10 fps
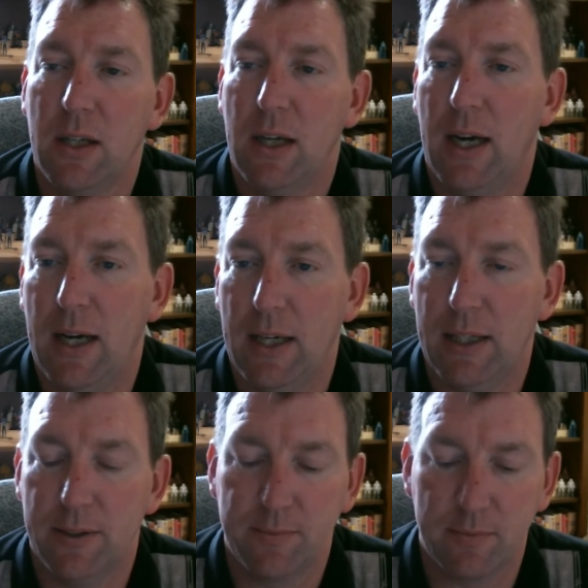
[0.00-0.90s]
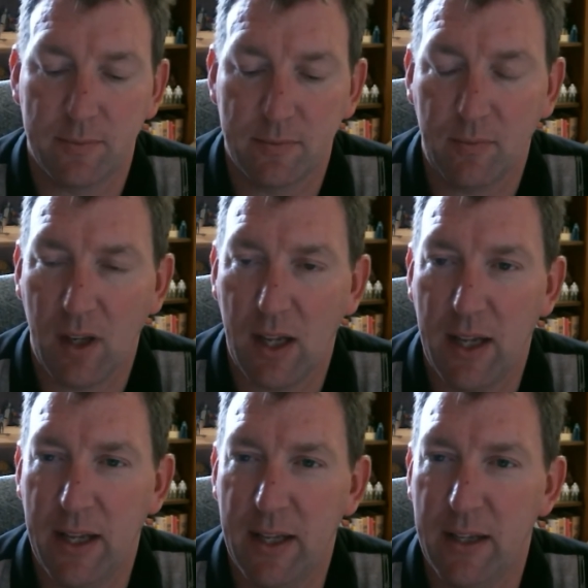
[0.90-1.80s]
uh,
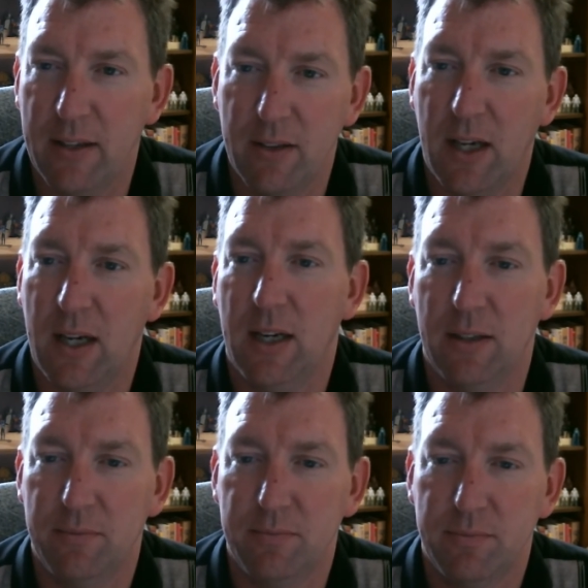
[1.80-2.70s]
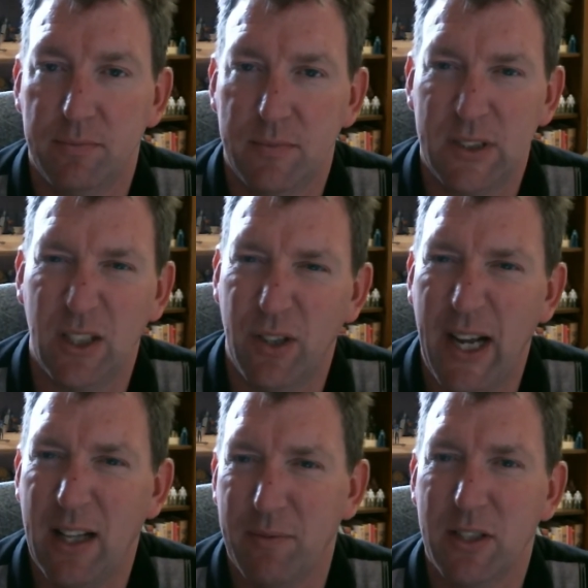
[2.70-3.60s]
in
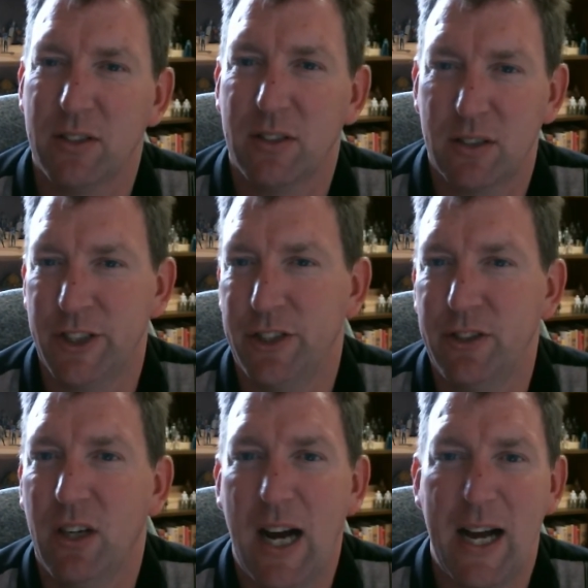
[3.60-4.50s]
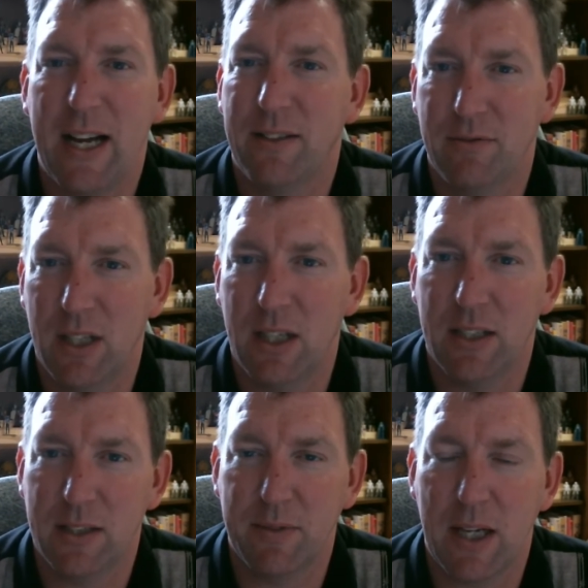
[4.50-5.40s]
elementary, junior high,
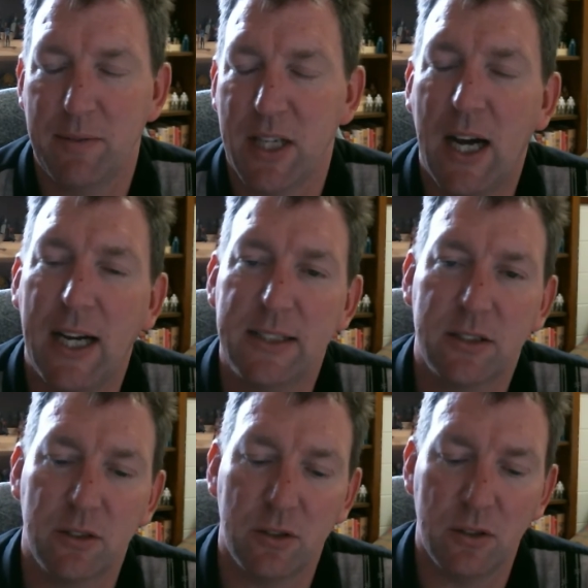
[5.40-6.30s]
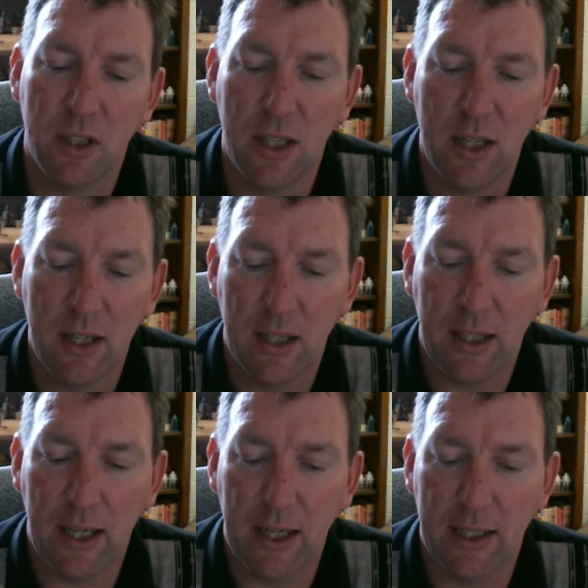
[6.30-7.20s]
sometimes high school.
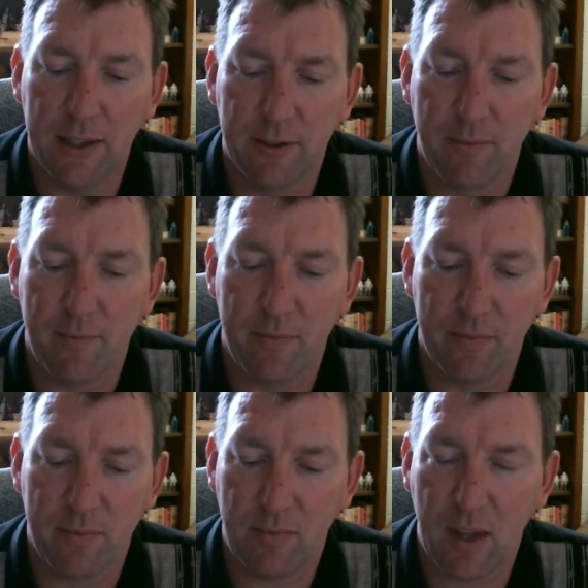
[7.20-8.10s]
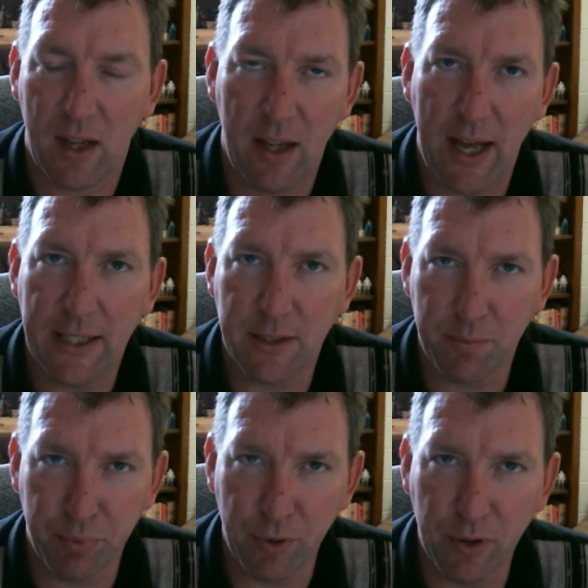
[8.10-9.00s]
Uh, as
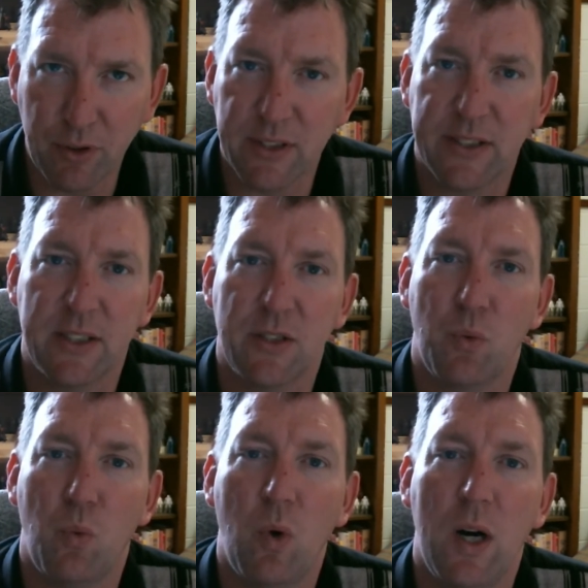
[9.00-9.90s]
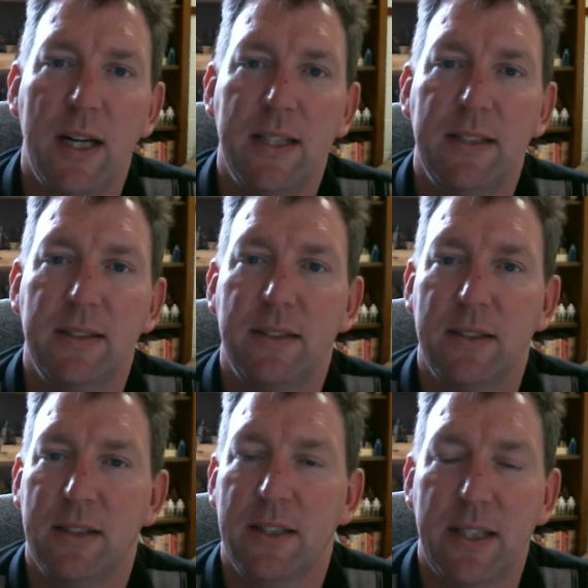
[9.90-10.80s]
brutal as this was,
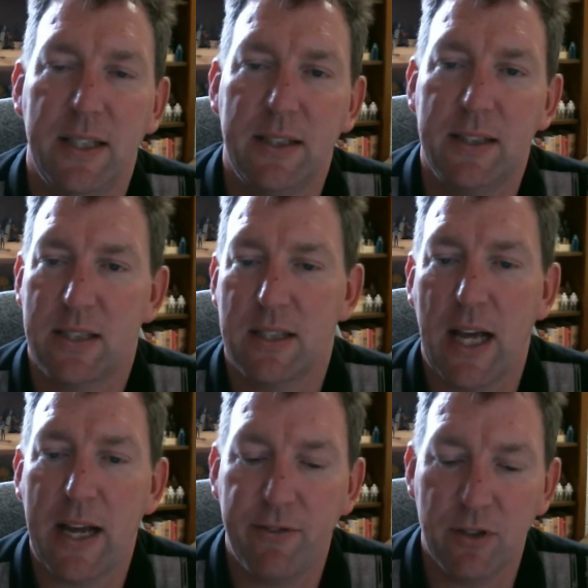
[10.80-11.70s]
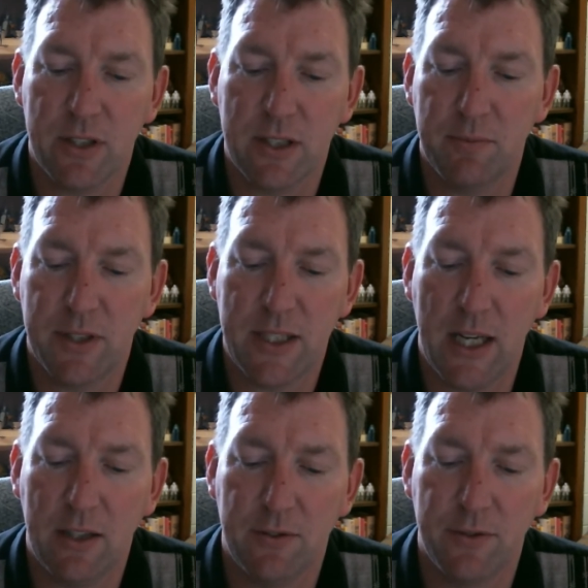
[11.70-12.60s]
the slavers
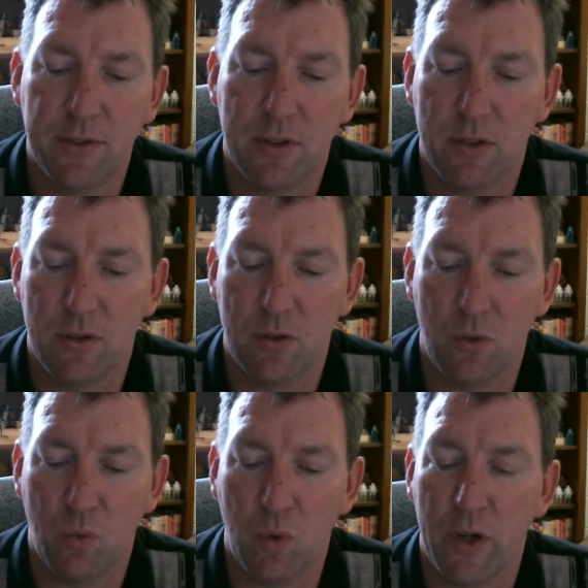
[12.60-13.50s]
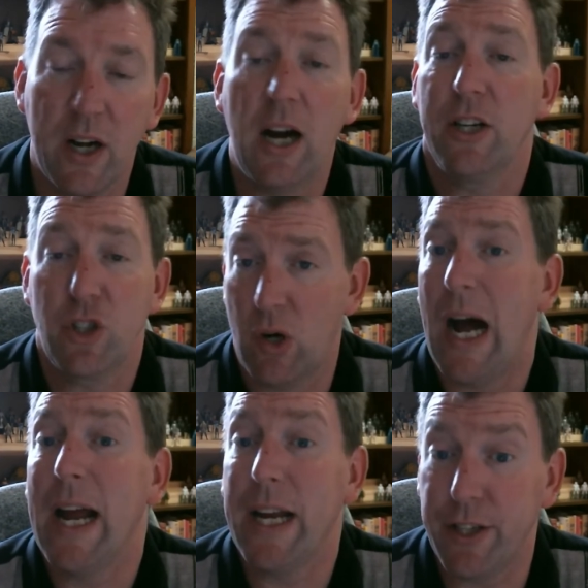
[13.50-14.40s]
themselves were not
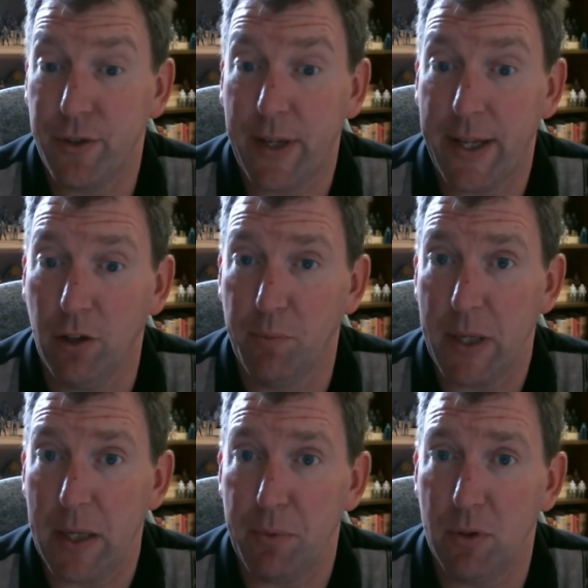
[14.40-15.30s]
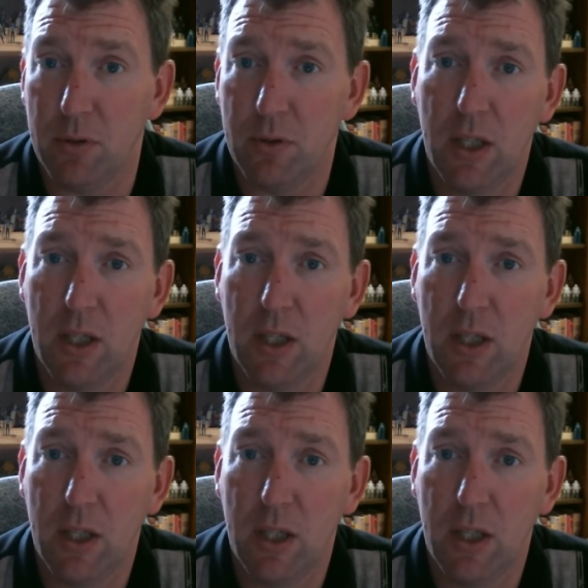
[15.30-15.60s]
trying to kill people.